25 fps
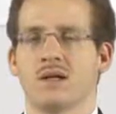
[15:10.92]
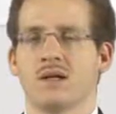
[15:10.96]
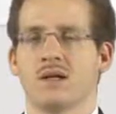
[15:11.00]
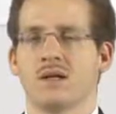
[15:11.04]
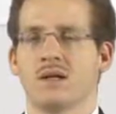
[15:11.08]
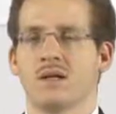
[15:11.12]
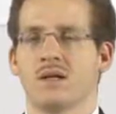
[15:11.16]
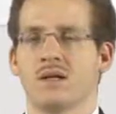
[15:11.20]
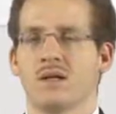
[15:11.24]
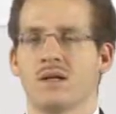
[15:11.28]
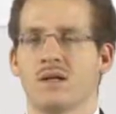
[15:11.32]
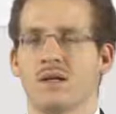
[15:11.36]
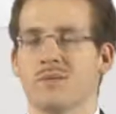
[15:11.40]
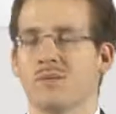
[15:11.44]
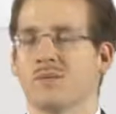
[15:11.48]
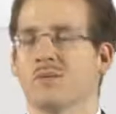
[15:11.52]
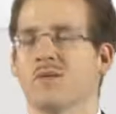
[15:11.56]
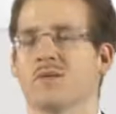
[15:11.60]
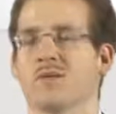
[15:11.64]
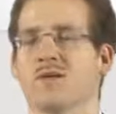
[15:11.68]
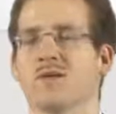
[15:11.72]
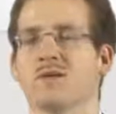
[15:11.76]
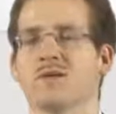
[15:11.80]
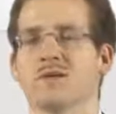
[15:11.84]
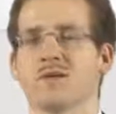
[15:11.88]
The
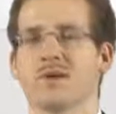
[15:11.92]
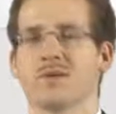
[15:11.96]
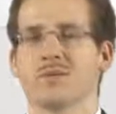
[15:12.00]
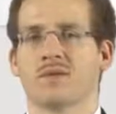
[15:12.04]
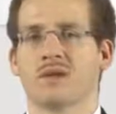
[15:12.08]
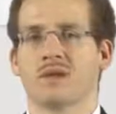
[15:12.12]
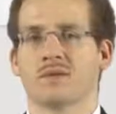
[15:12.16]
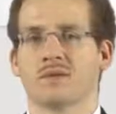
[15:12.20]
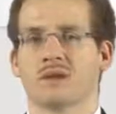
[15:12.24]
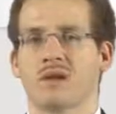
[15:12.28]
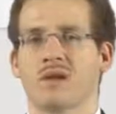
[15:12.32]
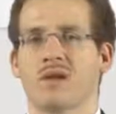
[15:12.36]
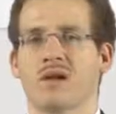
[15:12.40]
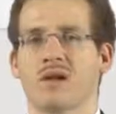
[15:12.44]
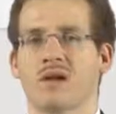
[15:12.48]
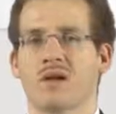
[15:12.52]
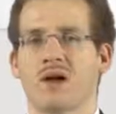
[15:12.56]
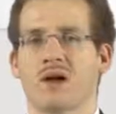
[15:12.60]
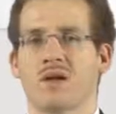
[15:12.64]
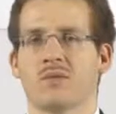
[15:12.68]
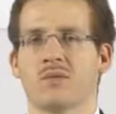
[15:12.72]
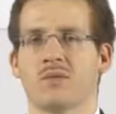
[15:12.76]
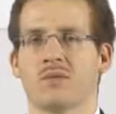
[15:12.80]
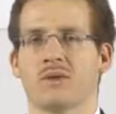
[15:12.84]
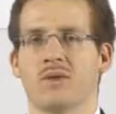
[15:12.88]
implementation of your channel
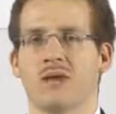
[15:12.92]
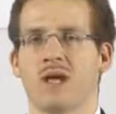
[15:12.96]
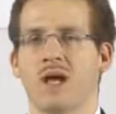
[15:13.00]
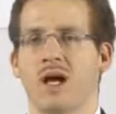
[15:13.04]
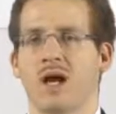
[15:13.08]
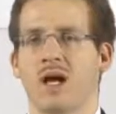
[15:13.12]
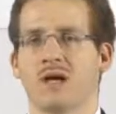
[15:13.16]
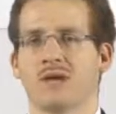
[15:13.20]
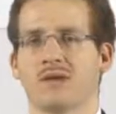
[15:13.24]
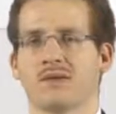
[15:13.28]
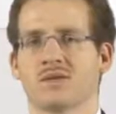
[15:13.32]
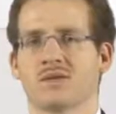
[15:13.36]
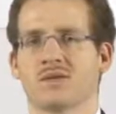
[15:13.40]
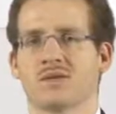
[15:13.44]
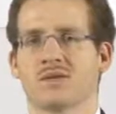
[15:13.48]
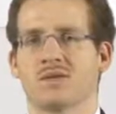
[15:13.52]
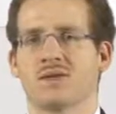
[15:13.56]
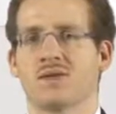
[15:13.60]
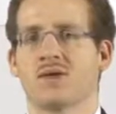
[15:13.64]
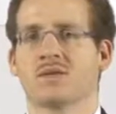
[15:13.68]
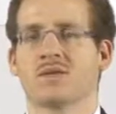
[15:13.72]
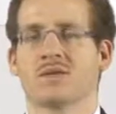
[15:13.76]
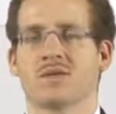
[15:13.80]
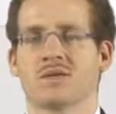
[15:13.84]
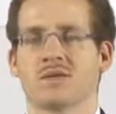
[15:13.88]
library has to
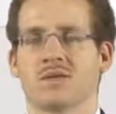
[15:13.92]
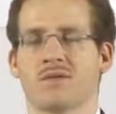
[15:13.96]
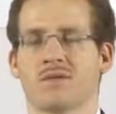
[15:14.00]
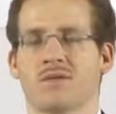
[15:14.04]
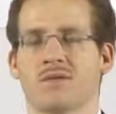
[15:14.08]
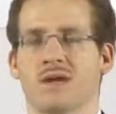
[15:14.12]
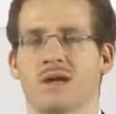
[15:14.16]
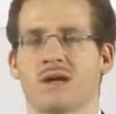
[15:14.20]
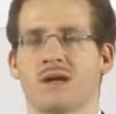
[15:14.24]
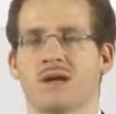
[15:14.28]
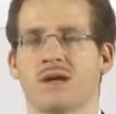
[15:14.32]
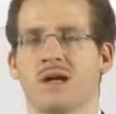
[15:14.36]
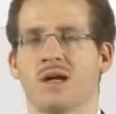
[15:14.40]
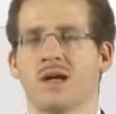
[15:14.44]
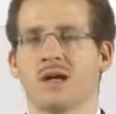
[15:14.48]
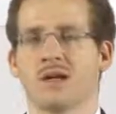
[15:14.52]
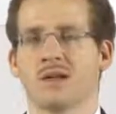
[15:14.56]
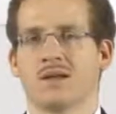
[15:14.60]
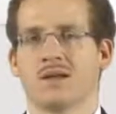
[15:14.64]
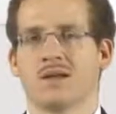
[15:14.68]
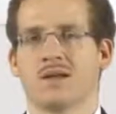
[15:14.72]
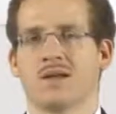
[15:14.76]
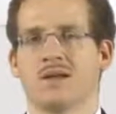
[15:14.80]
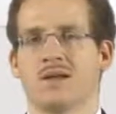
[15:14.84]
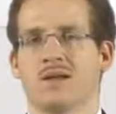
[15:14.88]
deal with the fact
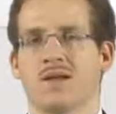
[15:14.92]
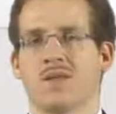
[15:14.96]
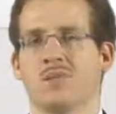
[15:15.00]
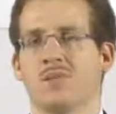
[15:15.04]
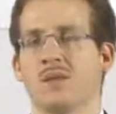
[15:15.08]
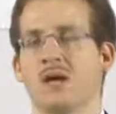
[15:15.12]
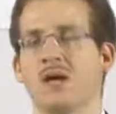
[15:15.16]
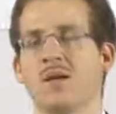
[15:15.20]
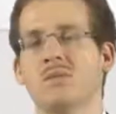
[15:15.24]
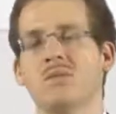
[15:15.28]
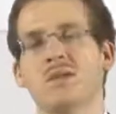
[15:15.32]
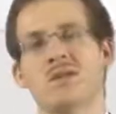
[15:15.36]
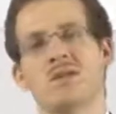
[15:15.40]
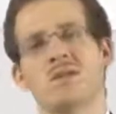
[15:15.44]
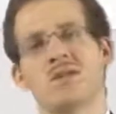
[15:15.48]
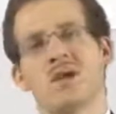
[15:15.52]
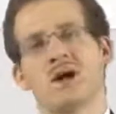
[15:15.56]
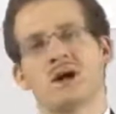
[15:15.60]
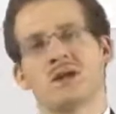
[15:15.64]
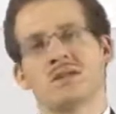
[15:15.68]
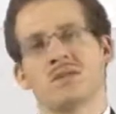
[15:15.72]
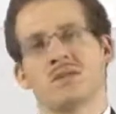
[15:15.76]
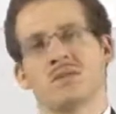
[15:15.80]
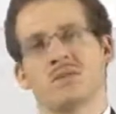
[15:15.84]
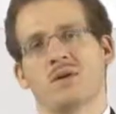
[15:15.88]
that there may be
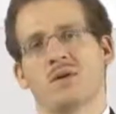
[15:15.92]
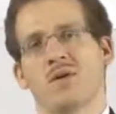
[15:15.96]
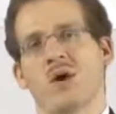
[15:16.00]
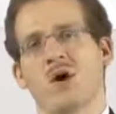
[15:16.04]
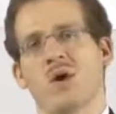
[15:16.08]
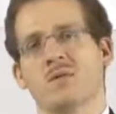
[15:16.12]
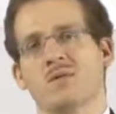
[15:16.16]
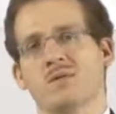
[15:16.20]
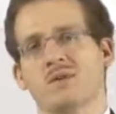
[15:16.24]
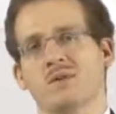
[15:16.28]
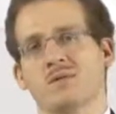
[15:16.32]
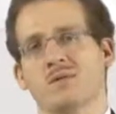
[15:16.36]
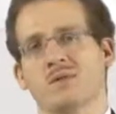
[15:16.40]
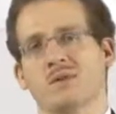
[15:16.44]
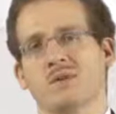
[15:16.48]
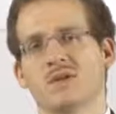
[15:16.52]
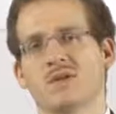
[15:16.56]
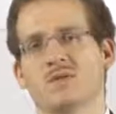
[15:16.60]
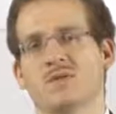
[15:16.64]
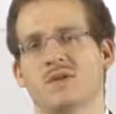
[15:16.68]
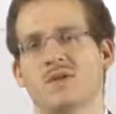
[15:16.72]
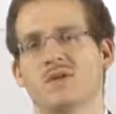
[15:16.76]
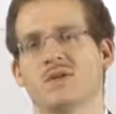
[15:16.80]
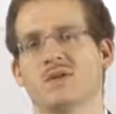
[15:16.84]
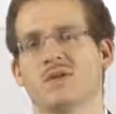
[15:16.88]
multiple hops
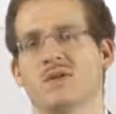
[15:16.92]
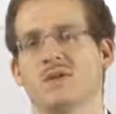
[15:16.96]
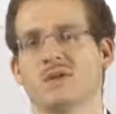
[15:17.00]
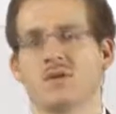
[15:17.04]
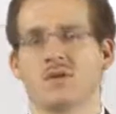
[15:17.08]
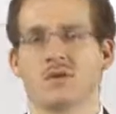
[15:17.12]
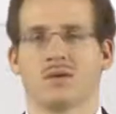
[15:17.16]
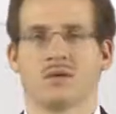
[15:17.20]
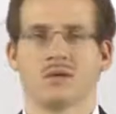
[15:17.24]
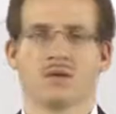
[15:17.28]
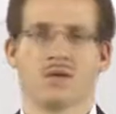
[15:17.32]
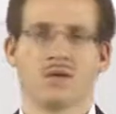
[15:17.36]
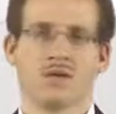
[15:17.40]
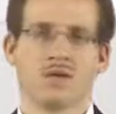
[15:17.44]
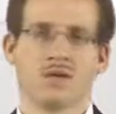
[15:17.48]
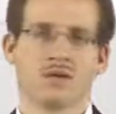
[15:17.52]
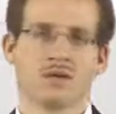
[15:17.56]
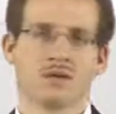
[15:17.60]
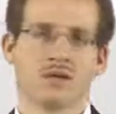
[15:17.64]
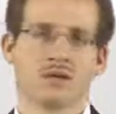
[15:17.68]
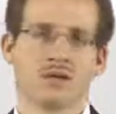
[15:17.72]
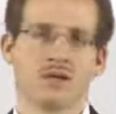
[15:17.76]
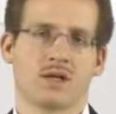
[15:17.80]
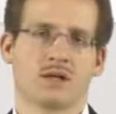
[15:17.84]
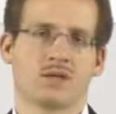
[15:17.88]
between your
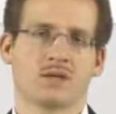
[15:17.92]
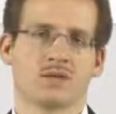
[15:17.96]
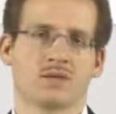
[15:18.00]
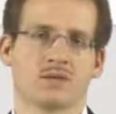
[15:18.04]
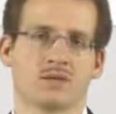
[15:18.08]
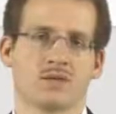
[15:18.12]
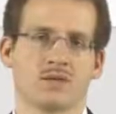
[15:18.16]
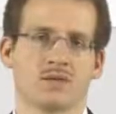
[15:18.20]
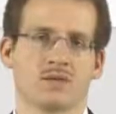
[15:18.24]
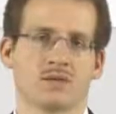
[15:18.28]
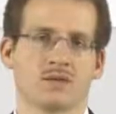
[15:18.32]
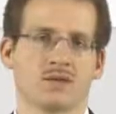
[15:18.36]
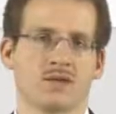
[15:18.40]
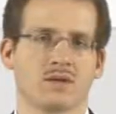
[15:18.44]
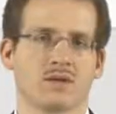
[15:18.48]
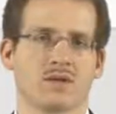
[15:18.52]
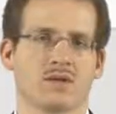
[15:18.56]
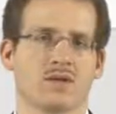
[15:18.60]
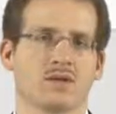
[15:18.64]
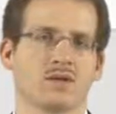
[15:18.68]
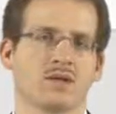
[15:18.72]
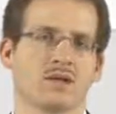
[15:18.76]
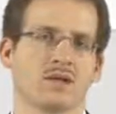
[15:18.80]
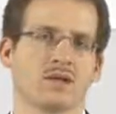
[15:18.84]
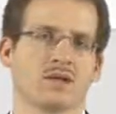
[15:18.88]
channel source and
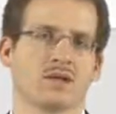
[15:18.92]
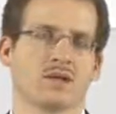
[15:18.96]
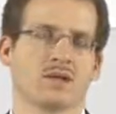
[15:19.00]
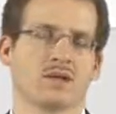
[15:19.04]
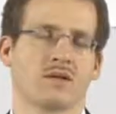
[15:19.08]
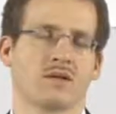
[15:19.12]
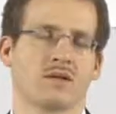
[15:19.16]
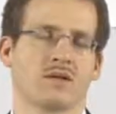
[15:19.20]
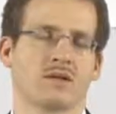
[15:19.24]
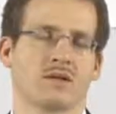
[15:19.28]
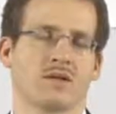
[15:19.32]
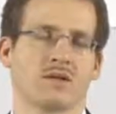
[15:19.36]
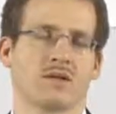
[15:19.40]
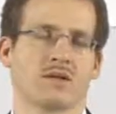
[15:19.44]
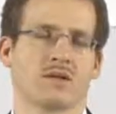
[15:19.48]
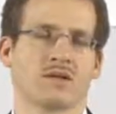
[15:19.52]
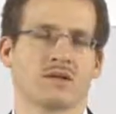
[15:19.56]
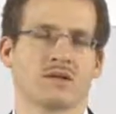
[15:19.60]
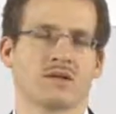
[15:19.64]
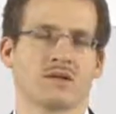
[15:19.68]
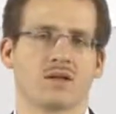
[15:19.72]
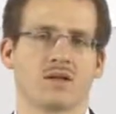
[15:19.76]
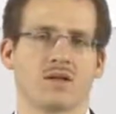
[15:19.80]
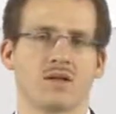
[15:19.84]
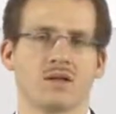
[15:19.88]
your channel
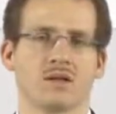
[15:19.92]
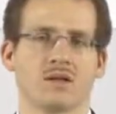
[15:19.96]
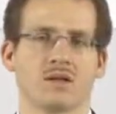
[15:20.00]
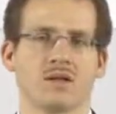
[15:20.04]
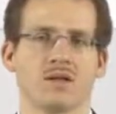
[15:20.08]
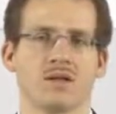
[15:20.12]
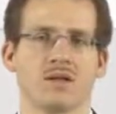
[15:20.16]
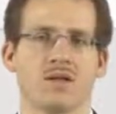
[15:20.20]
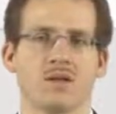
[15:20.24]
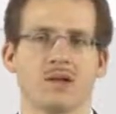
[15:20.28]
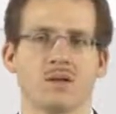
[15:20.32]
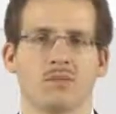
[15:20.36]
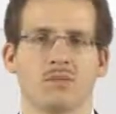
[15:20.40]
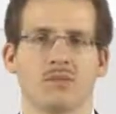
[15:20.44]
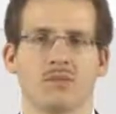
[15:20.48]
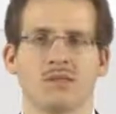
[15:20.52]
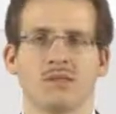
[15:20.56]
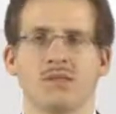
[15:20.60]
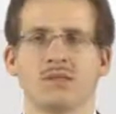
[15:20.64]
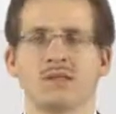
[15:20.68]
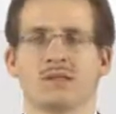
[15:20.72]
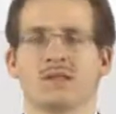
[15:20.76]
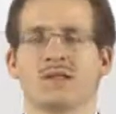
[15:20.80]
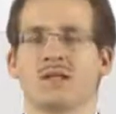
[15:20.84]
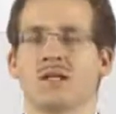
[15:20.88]
destination, but
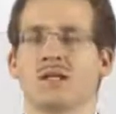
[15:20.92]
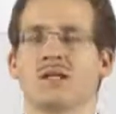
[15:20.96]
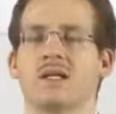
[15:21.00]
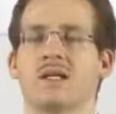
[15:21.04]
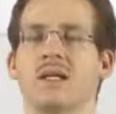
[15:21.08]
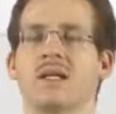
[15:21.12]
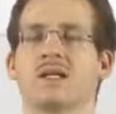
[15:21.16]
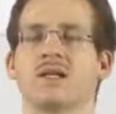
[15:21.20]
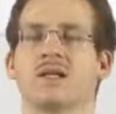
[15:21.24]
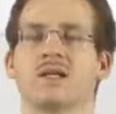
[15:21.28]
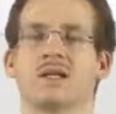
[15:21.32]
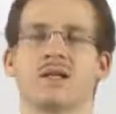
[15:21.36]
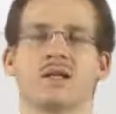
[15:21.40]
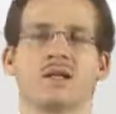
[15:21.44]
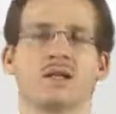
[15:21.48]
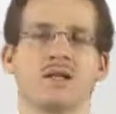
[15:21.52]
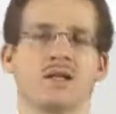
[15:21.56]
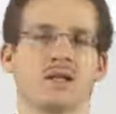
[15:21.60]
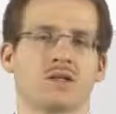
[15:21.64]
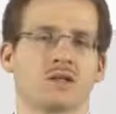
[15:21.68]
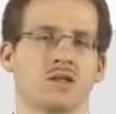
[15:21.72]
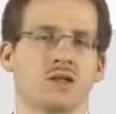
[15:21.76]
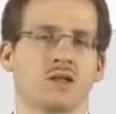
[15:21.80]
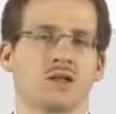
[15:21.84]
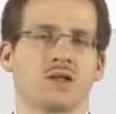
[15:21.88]
this is then hidden in the
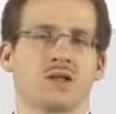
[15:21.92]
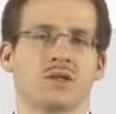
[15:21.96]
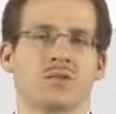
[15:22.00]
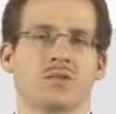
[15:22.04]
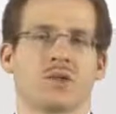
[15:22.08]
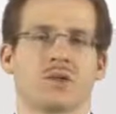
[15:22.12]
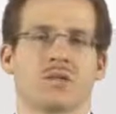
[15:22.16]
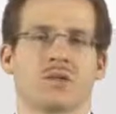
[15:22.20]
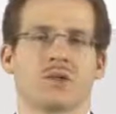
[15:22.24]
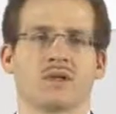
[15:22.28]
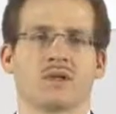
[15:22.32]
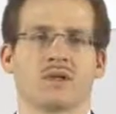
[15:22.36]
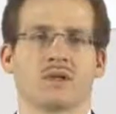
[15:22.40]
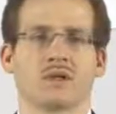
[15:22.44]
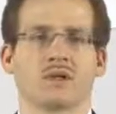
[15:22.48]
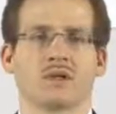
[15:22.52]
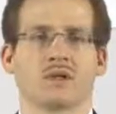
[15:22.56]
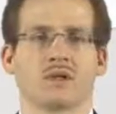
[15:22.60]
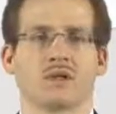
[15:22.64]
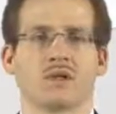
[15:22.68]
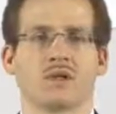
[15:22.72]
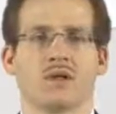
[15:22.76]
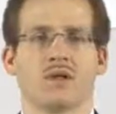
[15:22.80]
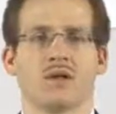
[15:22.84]
channel implementation.